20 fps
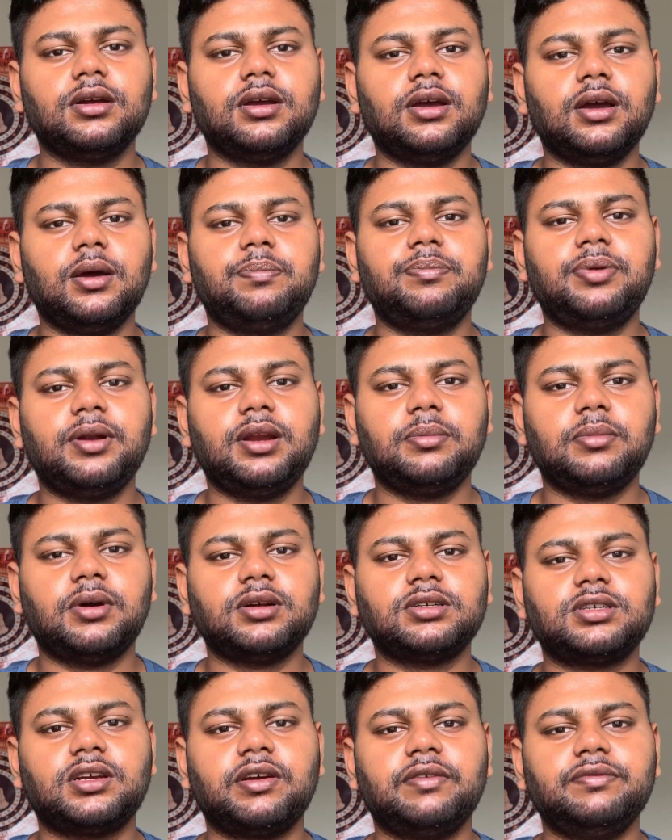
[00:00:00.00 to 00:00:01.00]
It pretty
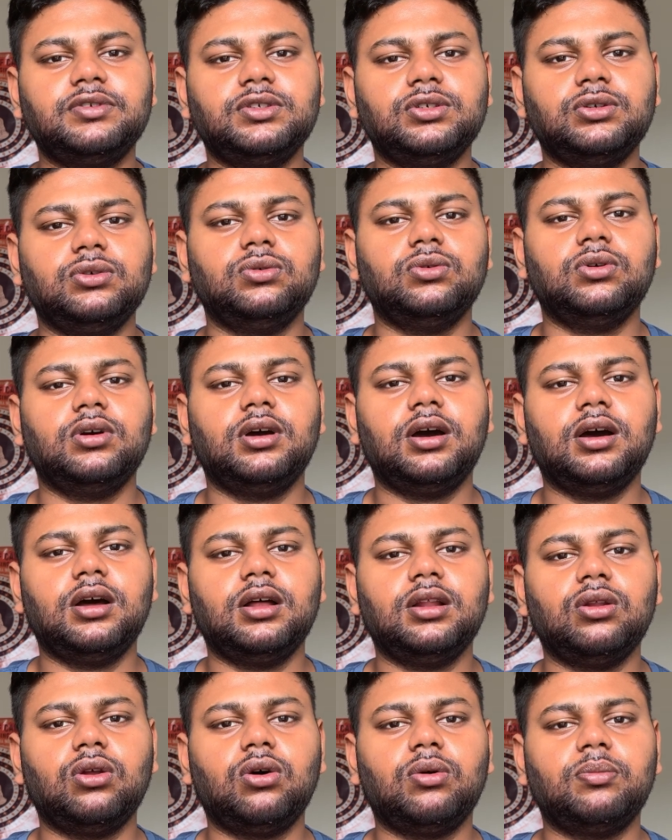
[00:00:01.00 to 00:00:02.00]
much gives you a
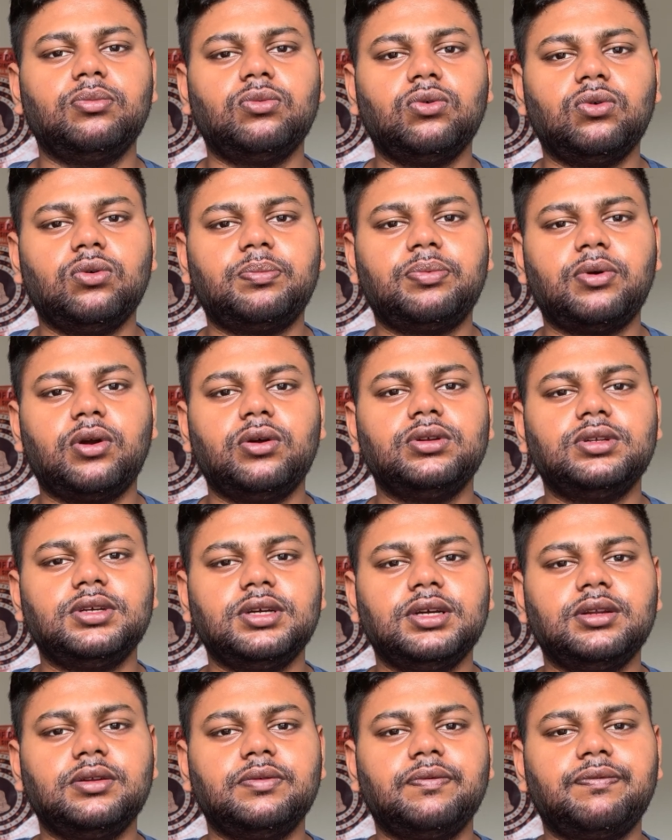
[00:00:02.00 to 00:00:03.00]
lot more
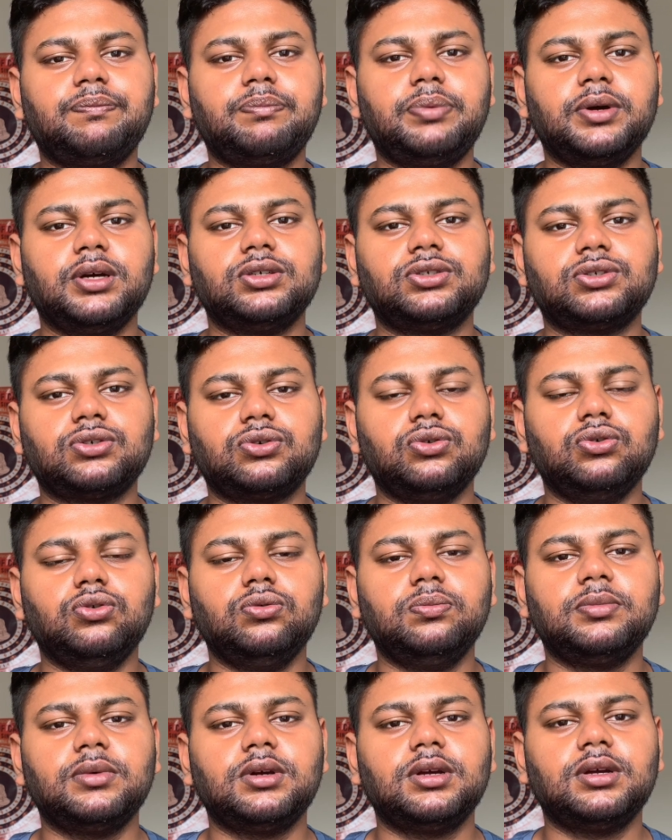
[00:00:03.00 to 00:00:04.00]
protein per
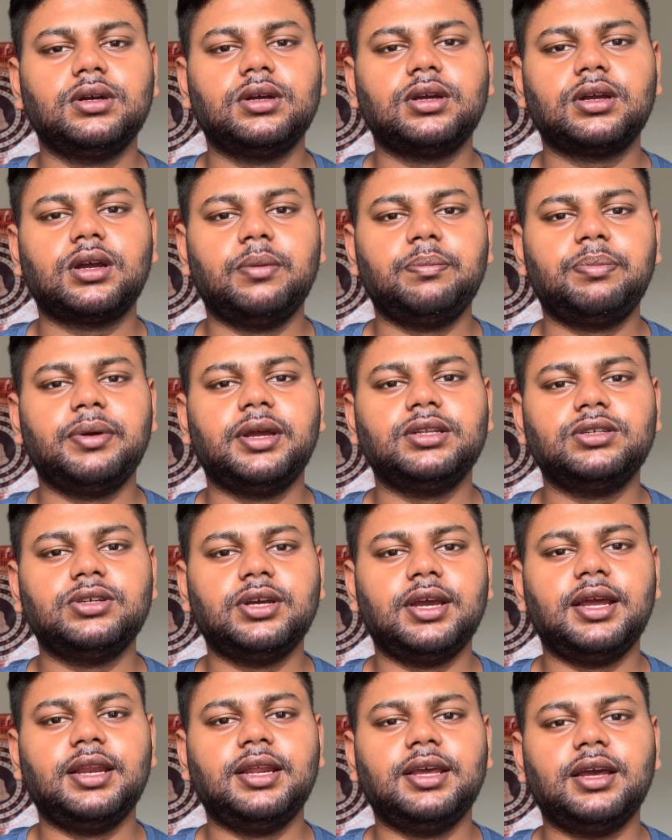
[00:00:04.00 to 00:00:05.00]
scoop compared to
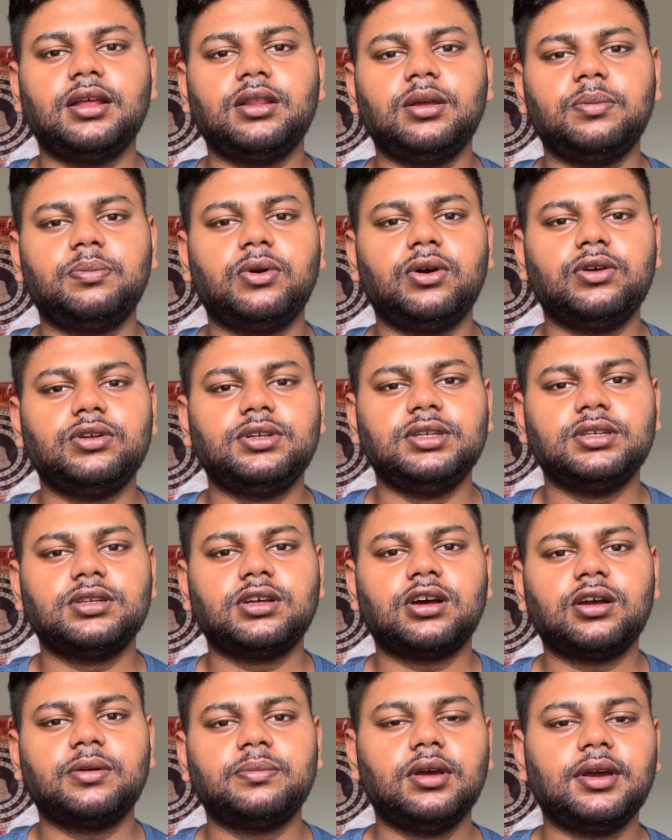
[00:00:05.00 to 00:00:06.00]
any other protein
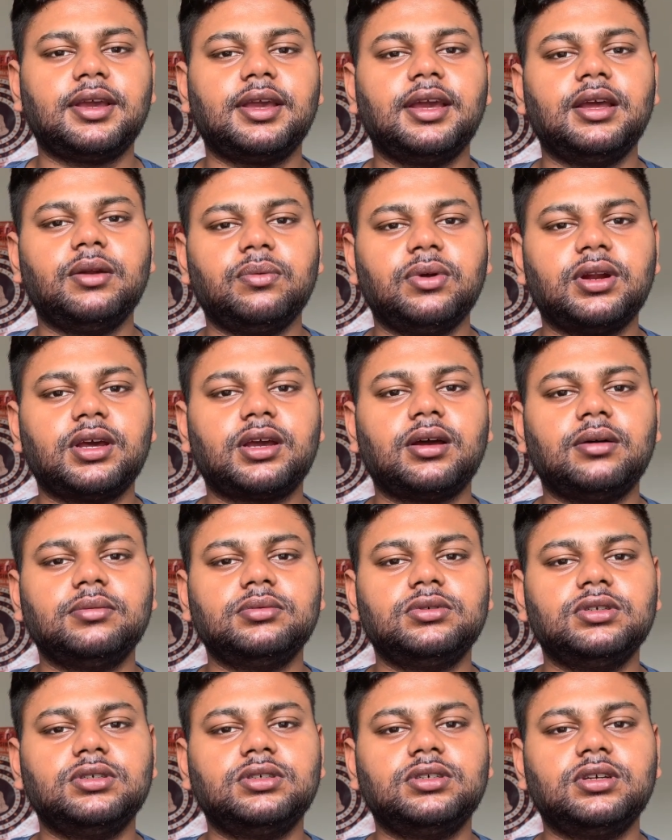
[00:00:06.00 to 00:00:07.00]
type. Again, when it comes
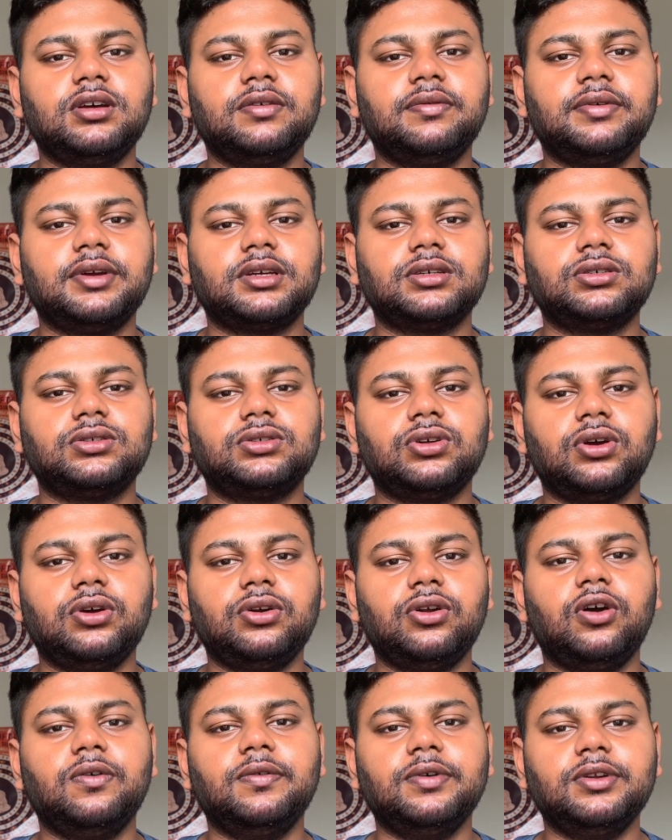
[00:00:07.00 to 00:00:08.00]
to servings, don't
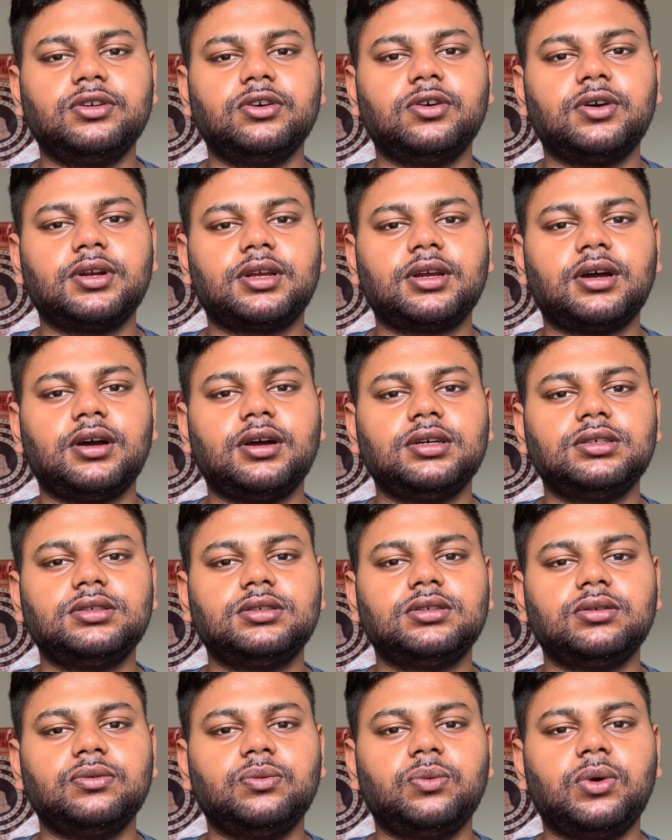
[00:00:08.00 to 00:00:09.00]
overdo it, guys.
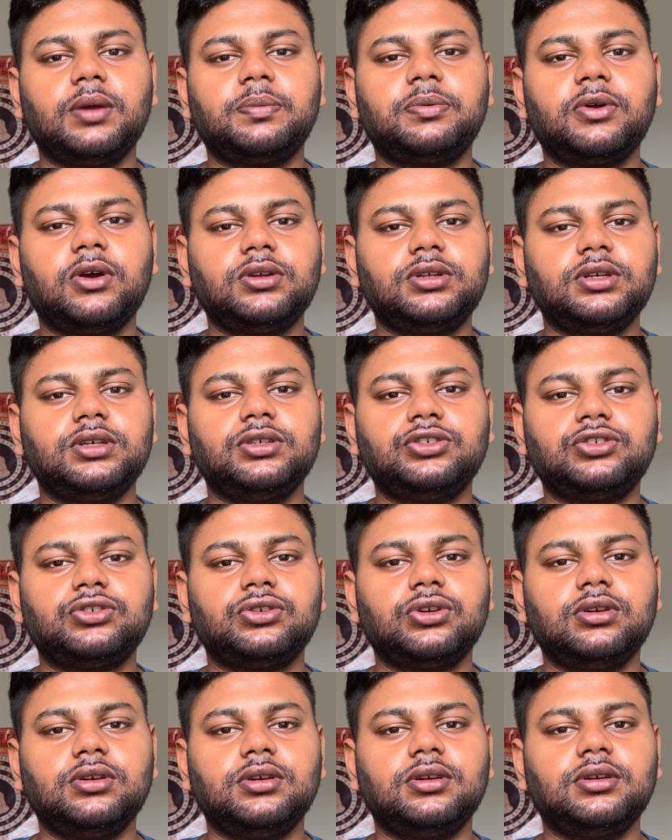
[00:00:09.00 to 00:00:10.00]
Whey protein
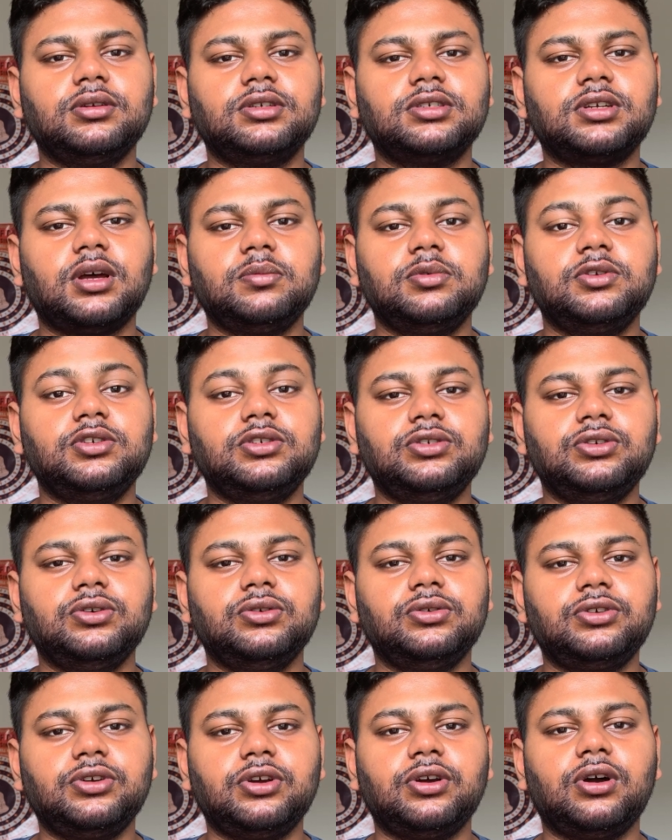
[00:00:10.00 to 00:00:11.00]
shouldn't
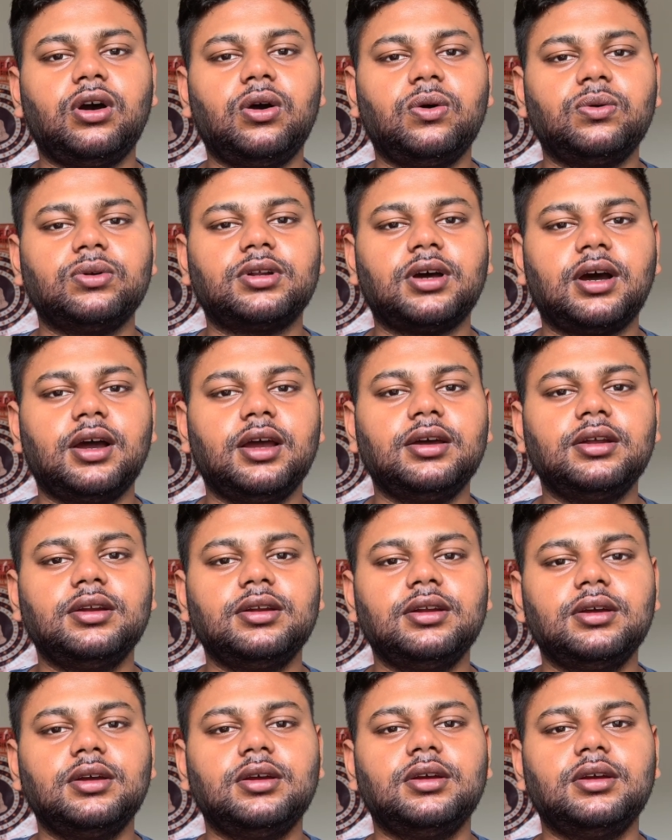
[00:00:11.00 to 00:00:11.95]
substitute to your whole diet.